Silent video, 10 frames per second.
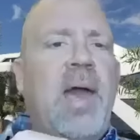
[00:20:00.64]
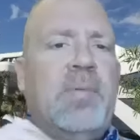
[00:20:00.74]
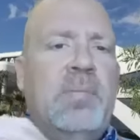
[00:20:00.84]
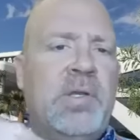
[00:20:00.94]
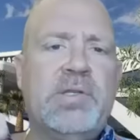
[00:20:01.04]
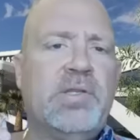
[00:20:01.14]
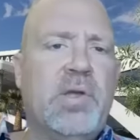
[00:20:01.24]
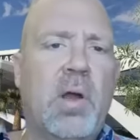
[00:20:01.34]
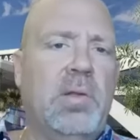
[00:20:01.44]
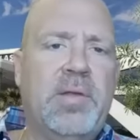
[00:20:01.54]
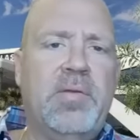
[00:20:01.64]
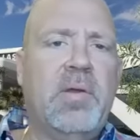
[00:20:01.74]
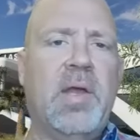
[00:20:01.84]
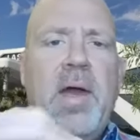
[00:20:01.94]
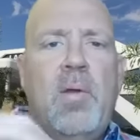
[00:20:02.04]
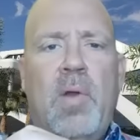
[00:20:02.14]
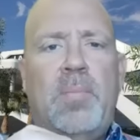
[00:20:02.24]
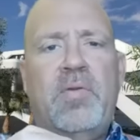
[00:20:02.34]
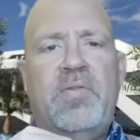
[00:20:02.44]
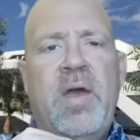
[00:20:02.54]
captain, this is our elected guy to
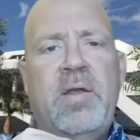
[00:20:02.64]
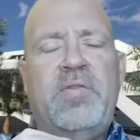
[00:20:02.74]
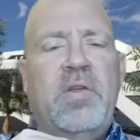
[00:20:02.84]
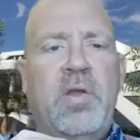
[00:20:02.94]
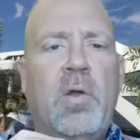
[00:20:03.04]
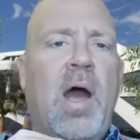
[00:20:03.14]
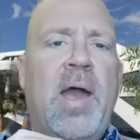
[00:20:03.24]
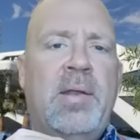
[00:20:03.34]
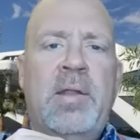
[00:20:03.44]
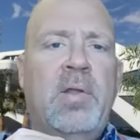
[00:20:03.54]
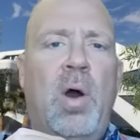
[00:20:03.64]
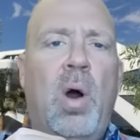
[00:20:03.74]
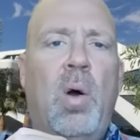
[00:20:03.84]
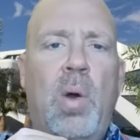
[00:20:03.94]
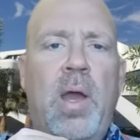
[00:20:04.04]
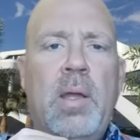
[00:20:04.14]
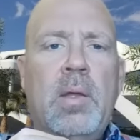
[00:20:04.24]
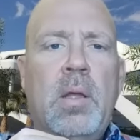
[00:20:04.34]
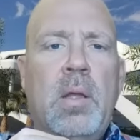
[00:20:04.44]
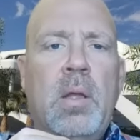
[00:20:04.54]
represent us, and you're hiding in the hallway.
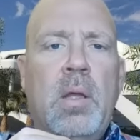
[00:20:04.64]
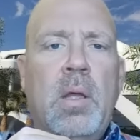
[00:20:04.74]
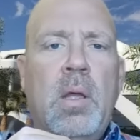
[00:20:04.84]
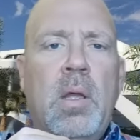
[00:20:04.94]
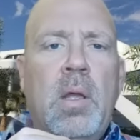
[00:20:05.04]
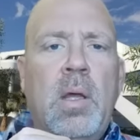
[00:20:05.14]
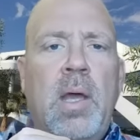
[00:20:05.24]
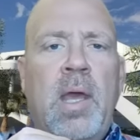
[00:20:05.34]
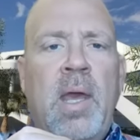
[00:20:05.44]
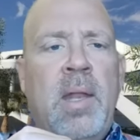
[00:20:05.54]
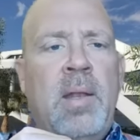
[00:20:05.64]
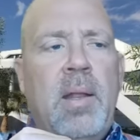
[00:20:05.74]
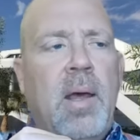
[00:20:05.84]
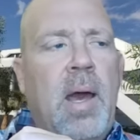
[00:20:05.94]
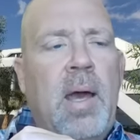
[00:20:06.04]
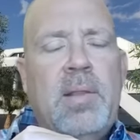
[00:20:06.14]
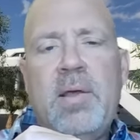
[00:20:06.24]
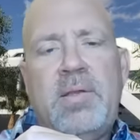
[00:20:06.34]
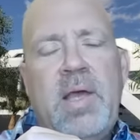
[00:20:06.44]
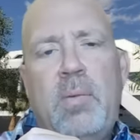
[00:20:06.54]
And I
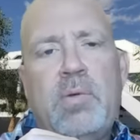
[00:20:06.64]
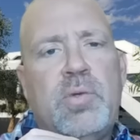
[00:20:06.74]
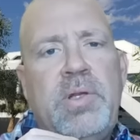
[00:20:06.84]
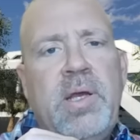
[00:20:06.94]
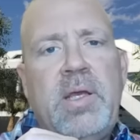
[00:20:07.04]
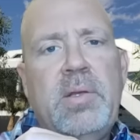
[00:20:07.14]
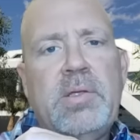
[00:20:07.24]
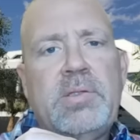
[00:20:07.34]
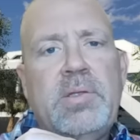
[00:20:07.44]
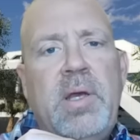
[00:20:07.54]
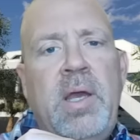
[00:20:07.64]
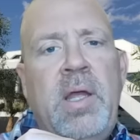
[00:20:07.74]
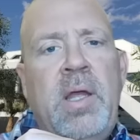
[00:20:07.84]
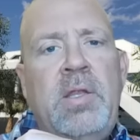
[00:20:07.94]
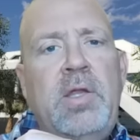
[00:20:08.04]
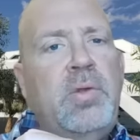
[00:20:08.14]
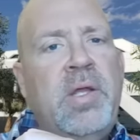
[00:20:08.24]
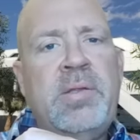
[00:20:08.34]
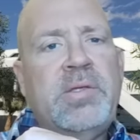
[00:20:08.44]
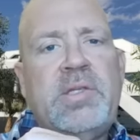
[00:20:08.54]
thought that was ridiculous. And you
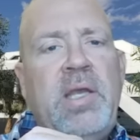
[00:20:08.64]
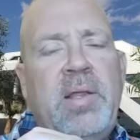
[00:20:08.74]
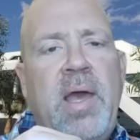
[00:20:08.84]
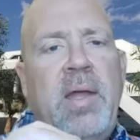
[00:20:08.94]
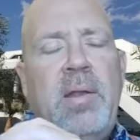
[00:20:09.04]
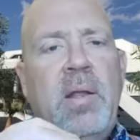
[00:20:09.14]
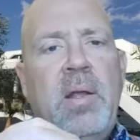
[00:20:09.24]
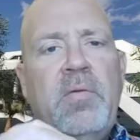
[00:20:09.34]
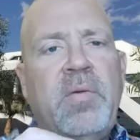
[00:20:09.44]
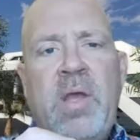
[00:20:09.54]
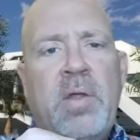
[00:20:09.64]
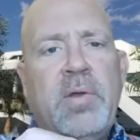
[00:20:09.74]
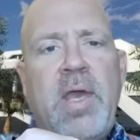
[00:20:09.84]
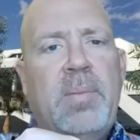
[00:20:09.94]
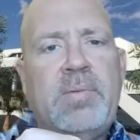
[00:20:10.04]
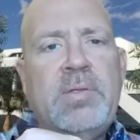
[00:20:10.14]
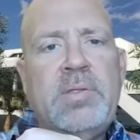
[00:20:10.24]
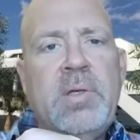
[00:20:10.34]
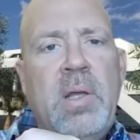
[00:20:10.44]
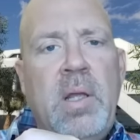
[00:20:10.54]
didn't see that from the other
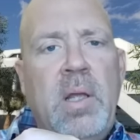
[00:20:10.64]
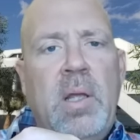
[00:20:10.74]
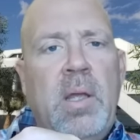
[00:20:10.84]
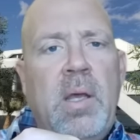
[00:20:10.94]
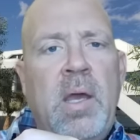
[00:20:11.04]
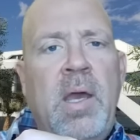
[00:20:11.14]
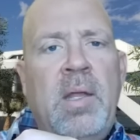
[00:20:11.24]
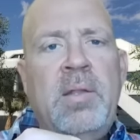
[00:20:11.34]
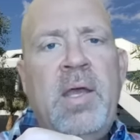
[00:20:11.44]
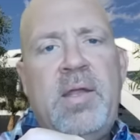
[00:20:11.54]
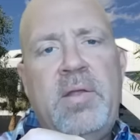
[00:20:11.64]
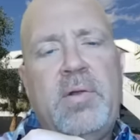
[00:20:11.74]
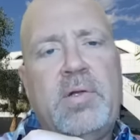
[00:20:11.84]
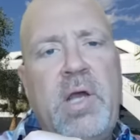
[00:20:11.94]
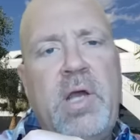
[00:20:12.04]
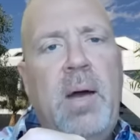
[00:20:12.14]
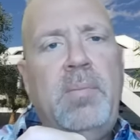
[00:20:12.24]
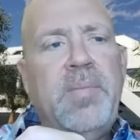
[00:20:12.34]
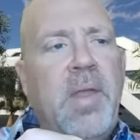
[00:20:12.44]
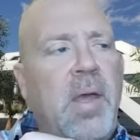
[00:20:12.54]
captains. And they did their
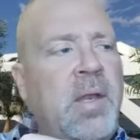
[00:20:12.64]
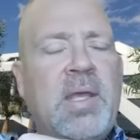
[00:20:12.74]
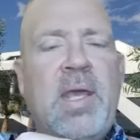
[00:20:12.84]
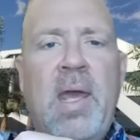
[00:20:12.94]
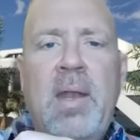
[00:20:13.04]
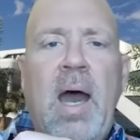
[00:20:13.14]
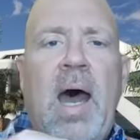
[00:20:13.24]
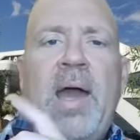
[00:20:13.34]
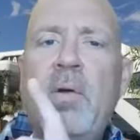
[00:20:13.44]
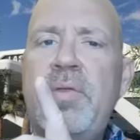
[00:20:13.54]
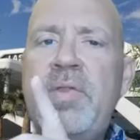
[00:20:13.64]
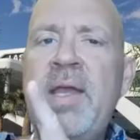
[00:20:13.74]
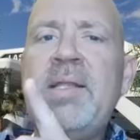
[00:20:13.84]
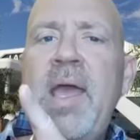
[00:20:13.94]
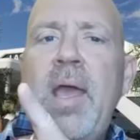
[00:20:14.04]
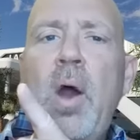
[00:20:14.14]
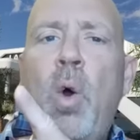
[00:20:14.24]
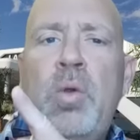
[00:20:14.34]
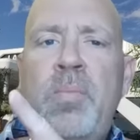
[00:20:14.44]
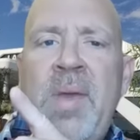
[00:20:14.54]
job. And again, I don't think they
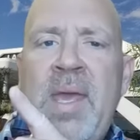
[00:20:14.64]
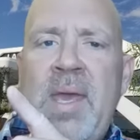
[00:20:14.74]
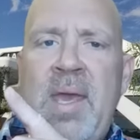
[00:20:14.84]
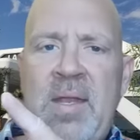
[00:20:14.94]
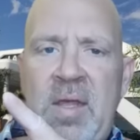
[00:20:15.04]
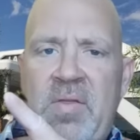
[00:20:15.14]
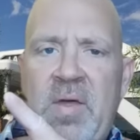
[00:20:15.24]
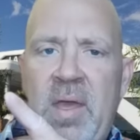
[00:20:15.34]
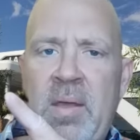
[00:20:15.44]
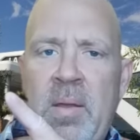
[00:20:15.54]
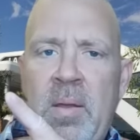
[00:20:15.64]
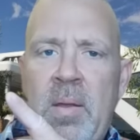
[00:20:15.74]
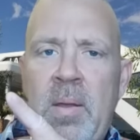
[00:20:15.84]
owed me anything,